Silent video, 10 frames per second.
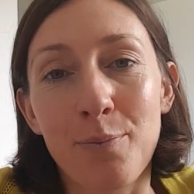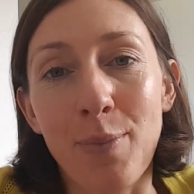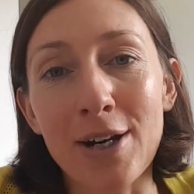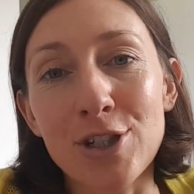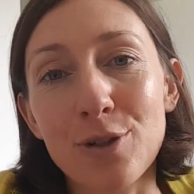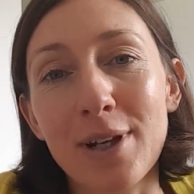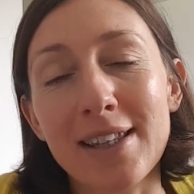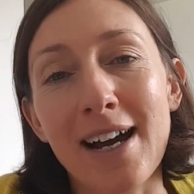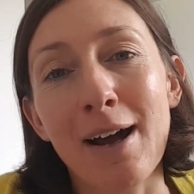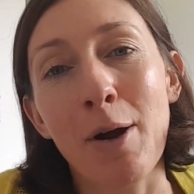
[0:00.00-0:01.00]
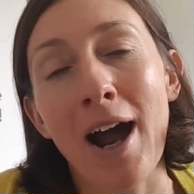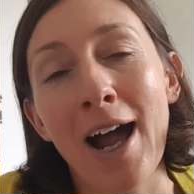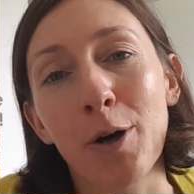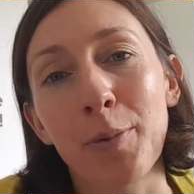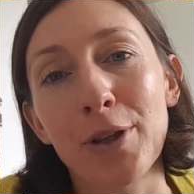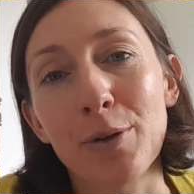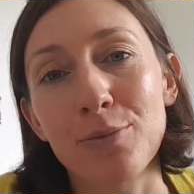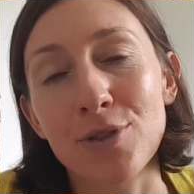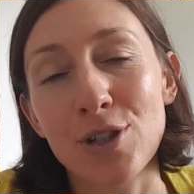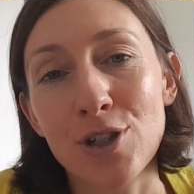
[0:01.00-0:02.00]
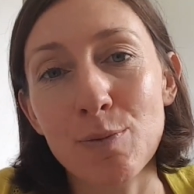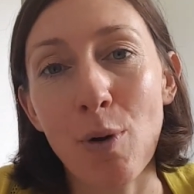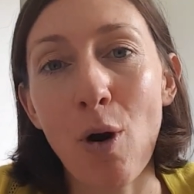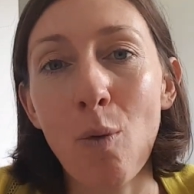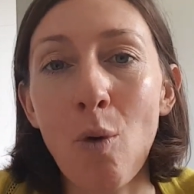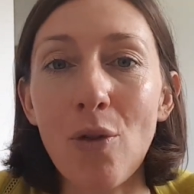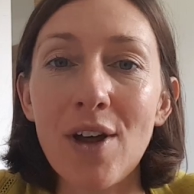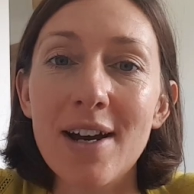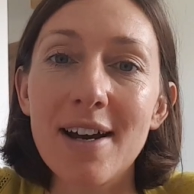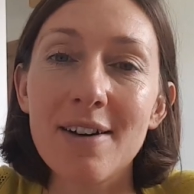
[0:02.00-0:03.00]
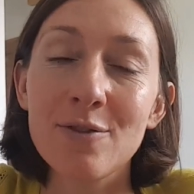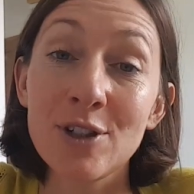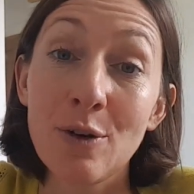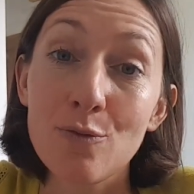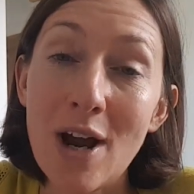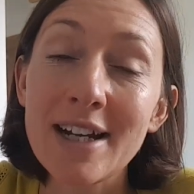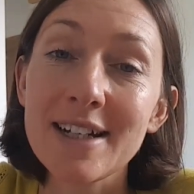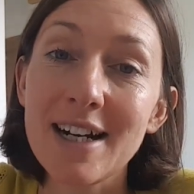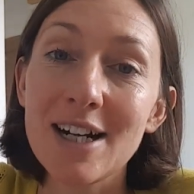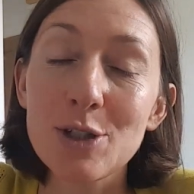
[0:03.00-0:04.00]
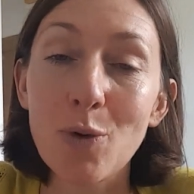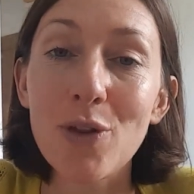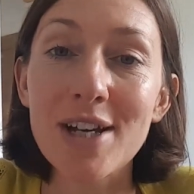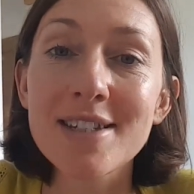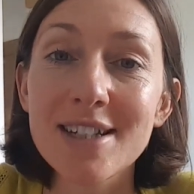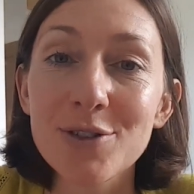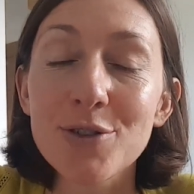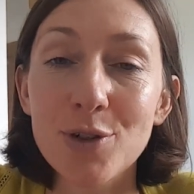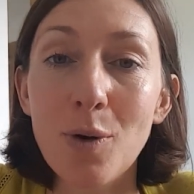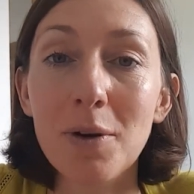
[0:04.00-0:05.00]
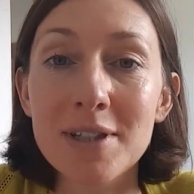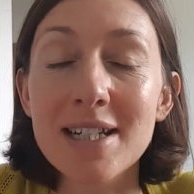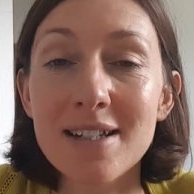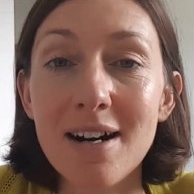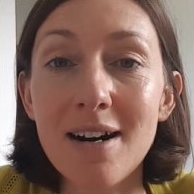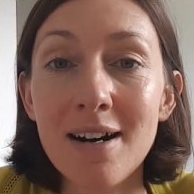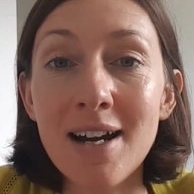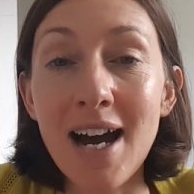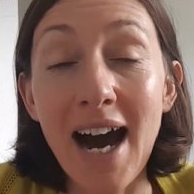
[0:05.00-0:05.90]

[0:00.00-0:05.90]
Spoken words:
By doing that, helping them to spot what recognise what their skills and qualities are,